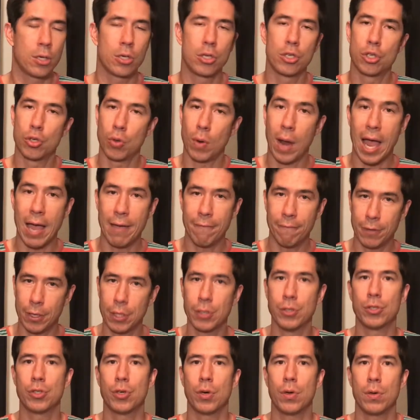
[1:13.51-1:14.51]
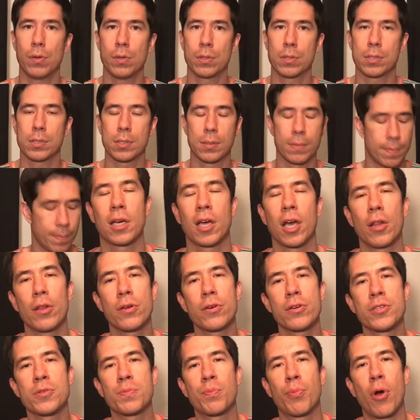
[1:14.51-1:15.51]
drive controls.
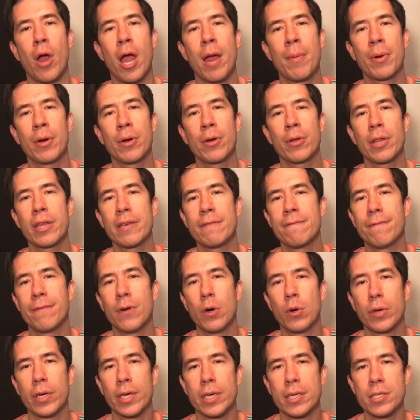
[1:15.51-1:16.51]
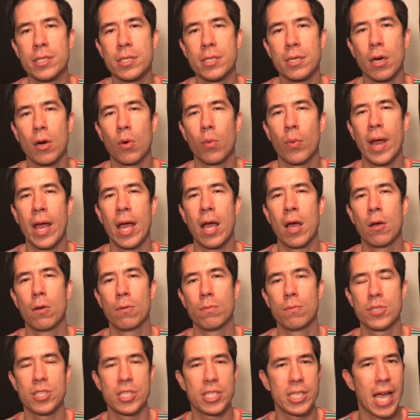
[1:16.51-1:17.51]
Color is primarily focused
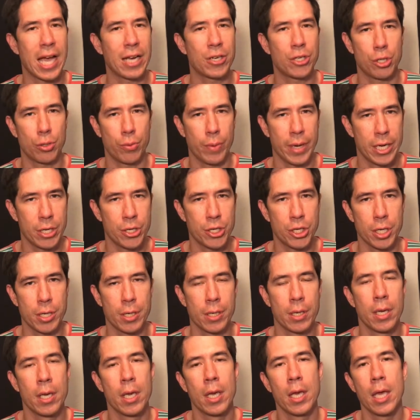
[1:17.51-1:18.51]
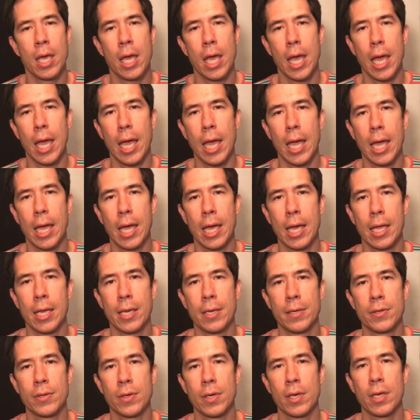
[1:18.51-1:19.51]
around saturation,
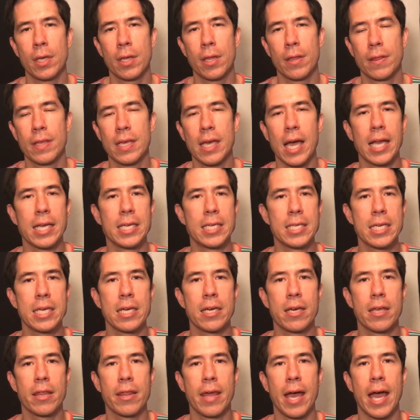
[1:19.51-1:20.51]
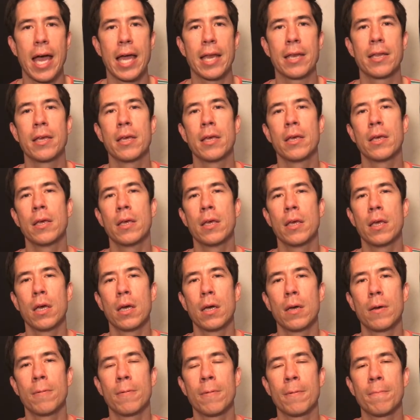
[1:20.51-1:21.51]
and the idea that
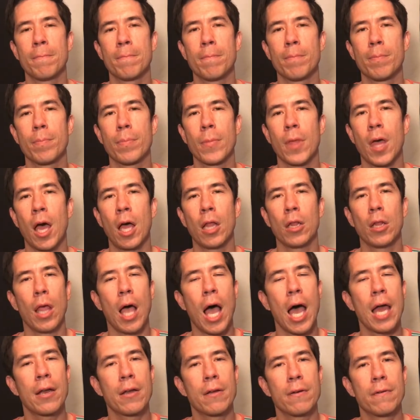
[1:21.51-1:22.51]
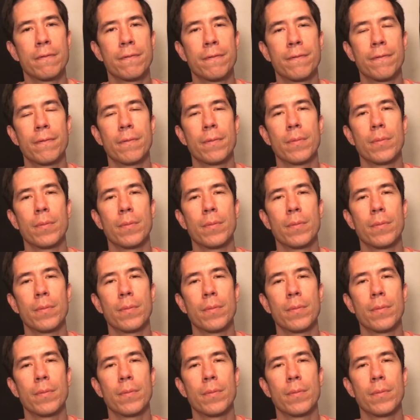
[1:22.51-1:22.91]
a lot of